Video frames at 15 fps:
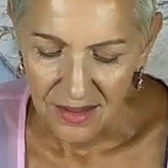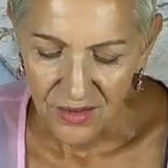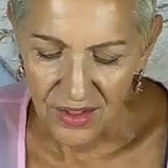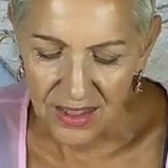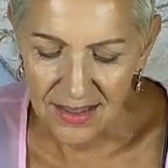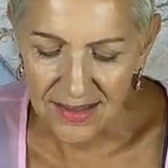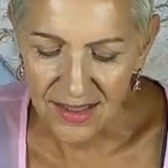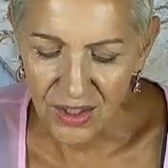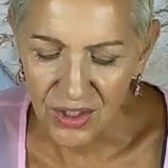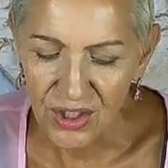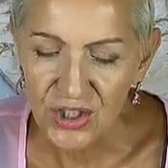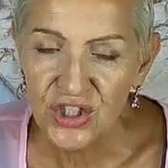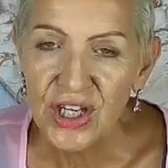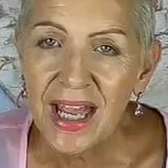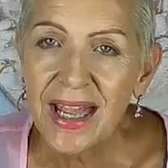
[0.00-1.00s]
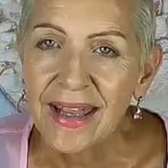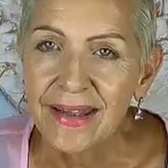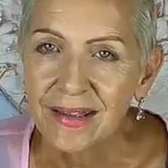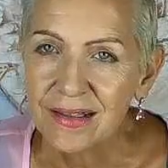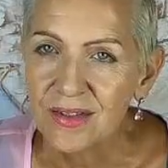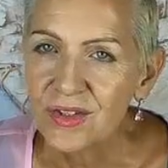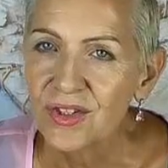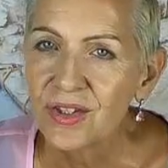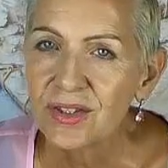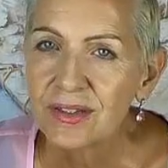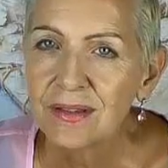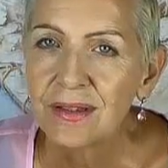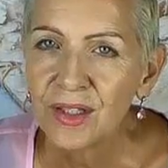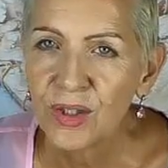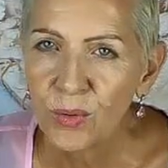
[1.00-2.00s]
things are going to change,
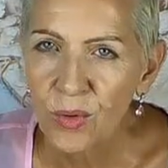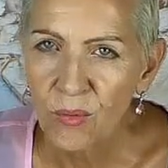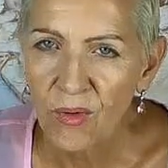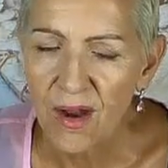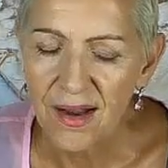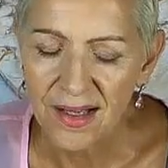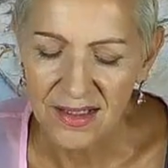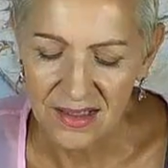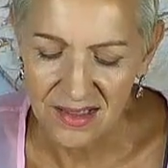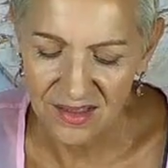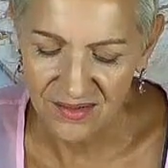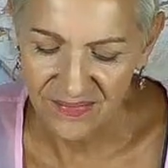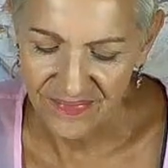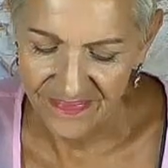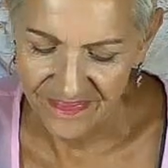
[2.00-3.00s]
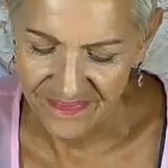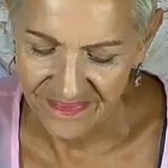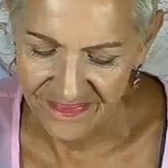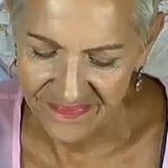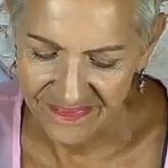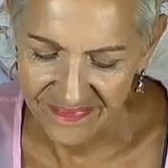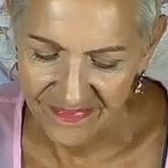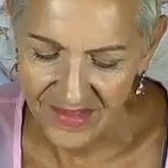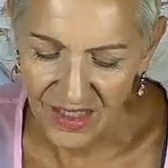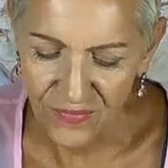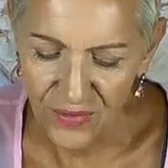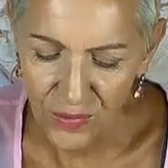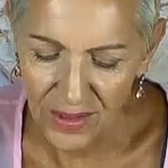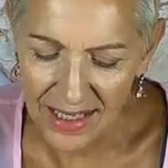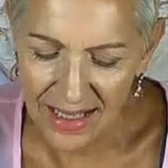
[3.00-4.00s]
and you are right. If
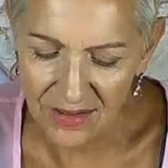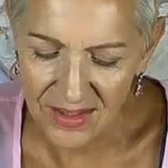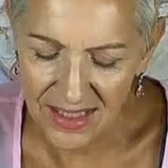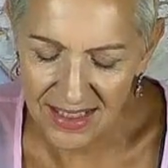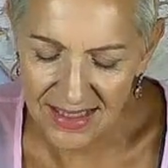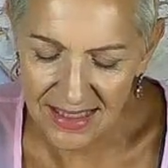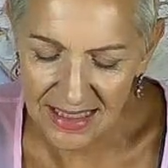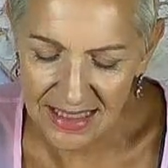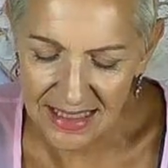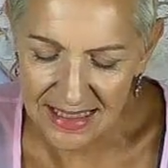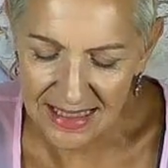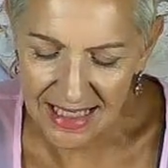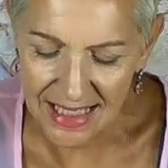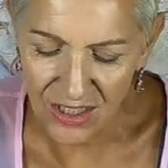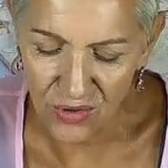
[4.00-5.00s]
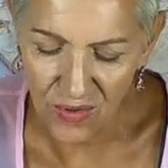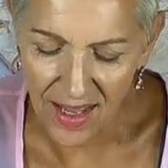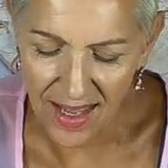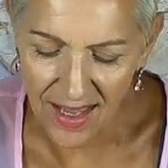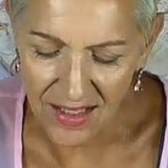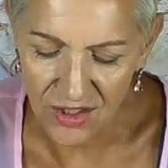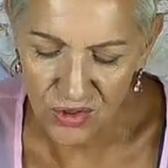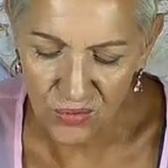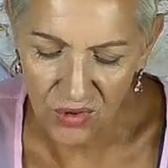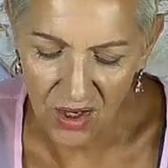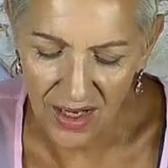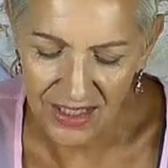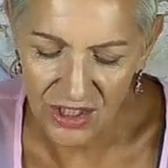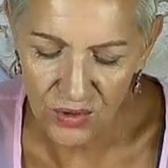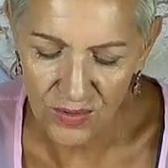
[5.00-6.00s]
you allow destiny to take your hand, she'll
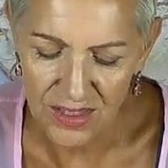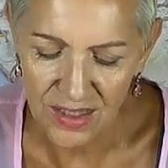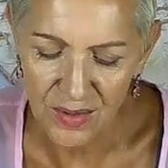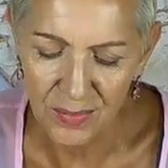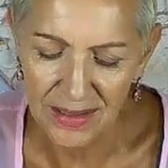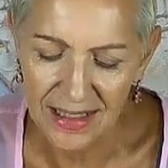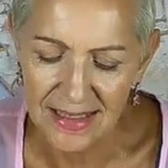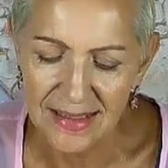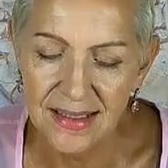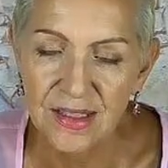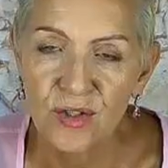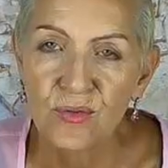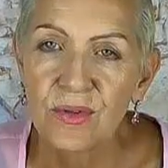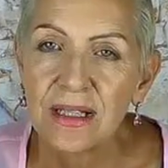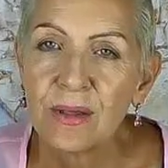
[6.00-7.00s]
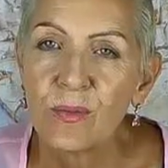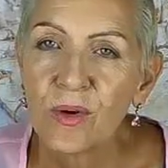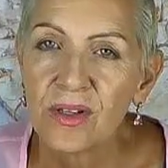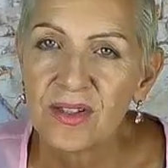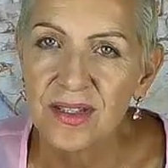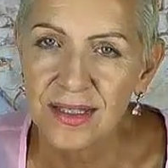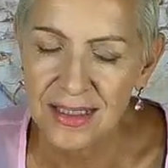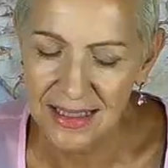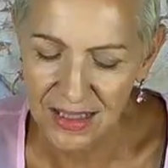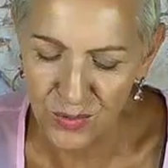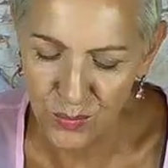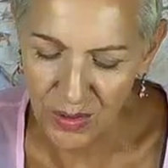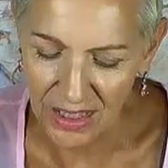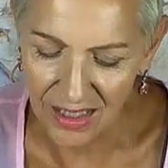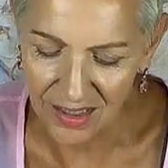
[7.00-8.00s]
guide you into the places you really want and need to
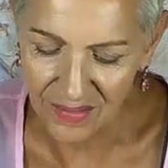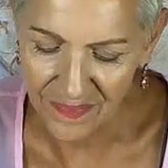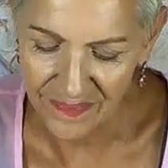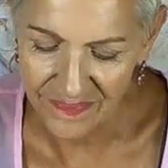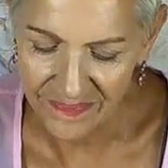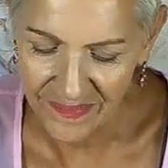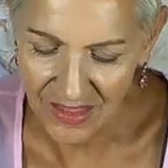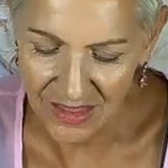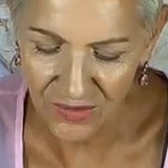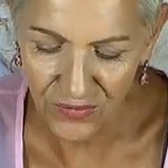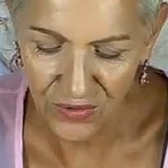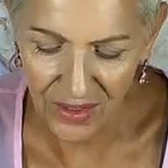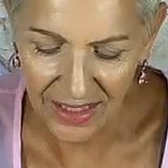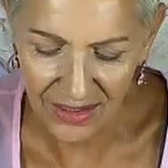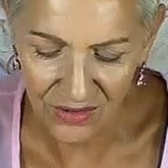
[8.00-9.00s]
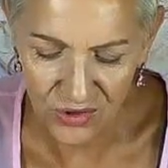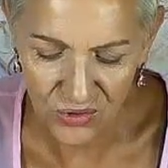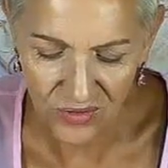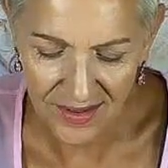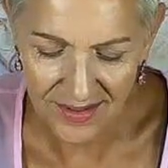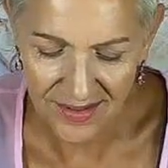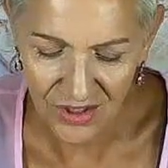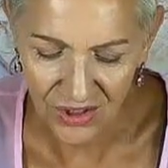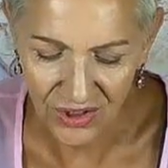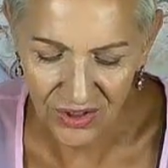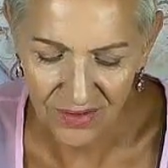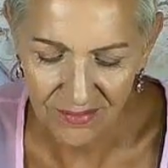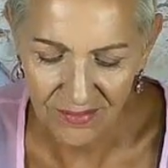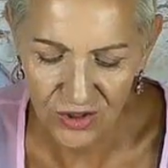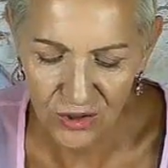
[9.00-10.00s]
be. And if you cannot trust
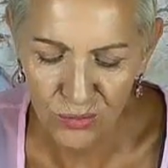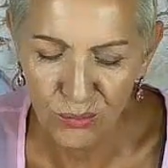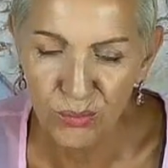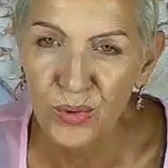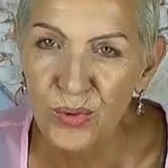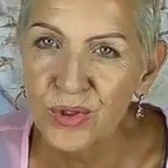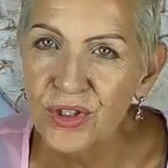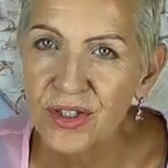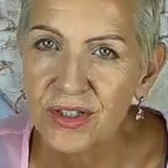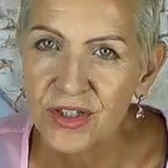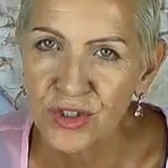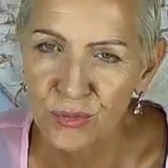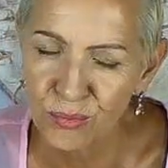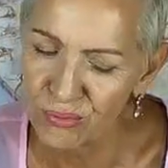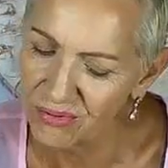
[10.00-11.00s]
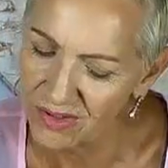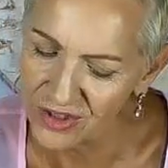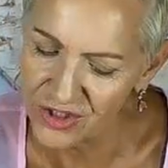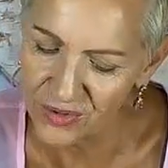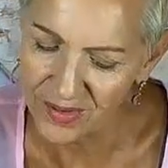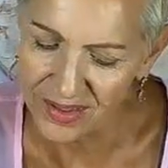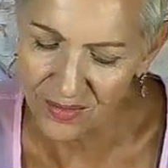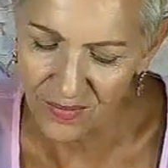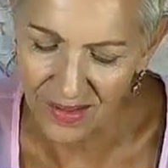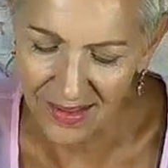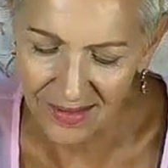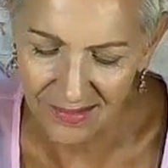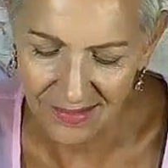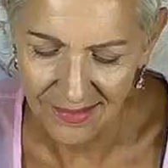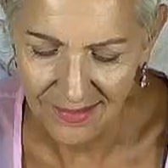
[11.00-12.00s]
her, she'll push and she'll prod you
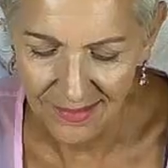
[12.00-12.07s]
anyway.